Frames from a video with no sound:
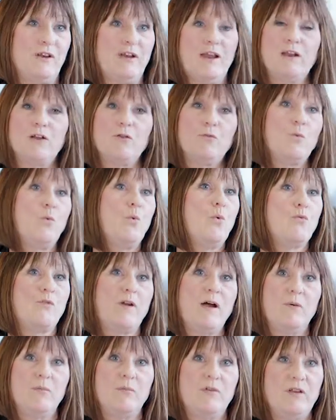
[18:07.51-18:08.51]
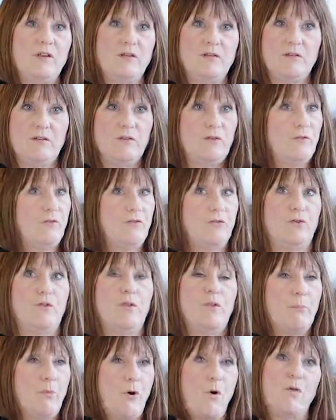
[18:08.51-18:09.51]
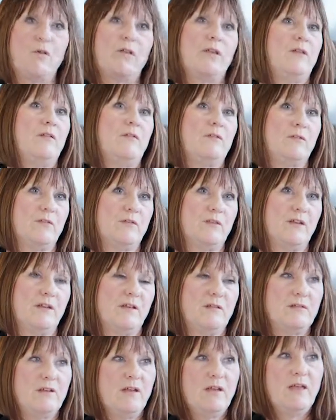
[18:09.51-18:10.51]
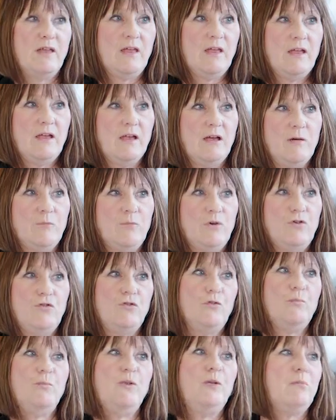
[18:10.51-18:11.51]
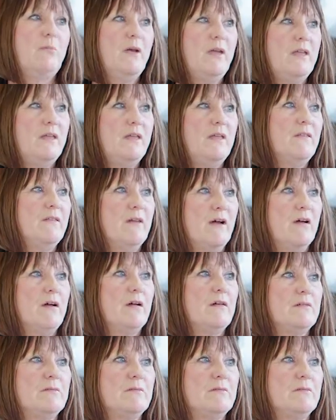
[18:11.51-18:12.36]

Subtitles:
and I'd walk around it and see the bottle kilns and things. And we should be making that